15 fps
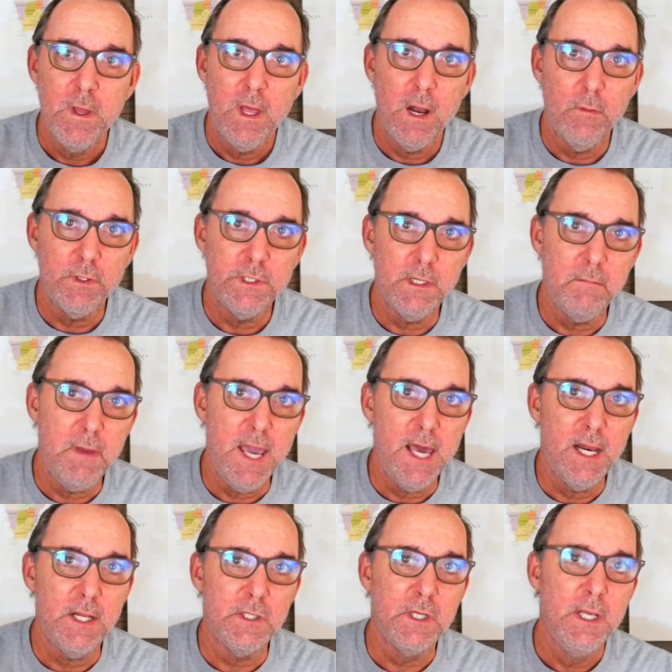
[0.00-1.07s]
and I want you to
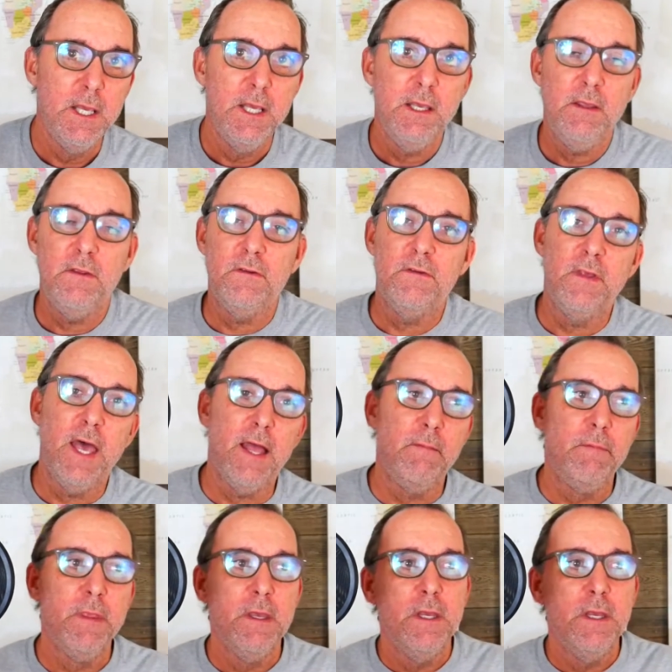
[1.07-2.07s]
manage, is that